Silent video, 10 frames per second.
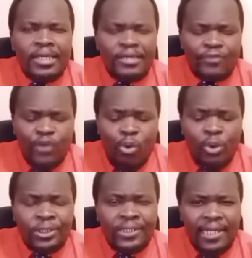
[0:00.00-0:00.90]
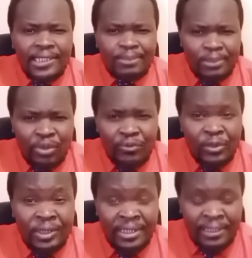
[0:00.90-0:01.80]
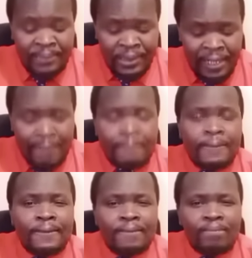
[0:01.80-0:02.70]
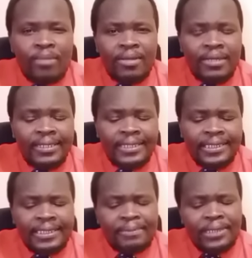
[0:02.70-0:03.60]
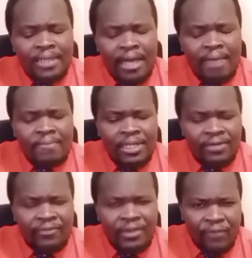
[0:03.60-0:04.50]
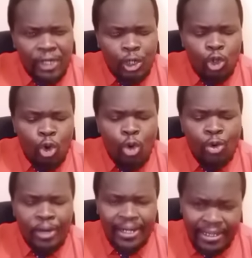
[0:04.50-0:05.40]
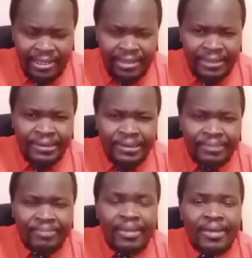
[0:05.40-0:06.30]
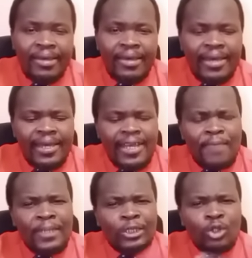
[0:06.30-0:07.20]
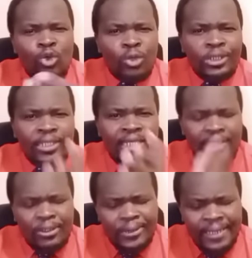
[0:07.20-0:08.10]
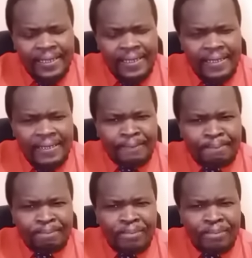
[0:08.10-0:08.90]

If you are watching us but you have not yet subscribed, subscribe, give the video a like. Any person watching us outside Kenya,